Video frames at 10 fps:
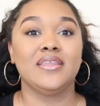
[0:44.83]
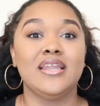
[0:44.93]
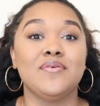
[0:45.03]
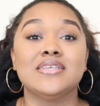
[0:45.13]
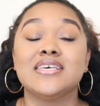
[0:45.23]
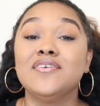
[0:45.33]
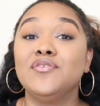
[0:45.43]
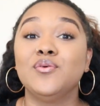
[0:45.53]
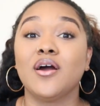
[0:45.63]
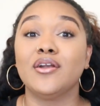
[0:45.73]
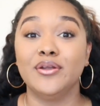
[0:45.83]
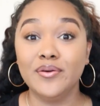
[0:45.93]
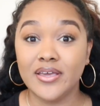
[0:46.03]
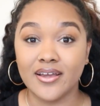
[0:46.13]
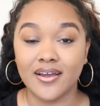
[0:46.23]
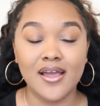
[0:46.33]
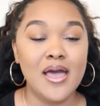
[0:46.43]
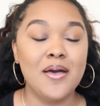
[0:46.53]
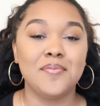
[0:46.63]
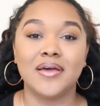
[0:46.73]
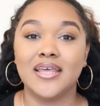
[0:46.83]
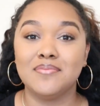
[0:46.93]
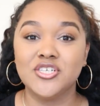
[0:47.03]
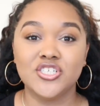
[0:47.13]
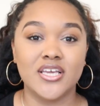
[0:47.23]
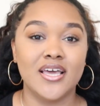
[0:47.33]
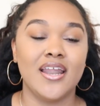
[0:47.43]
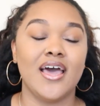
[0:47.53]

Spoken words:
Anyways, if you are new here, my name is Shan.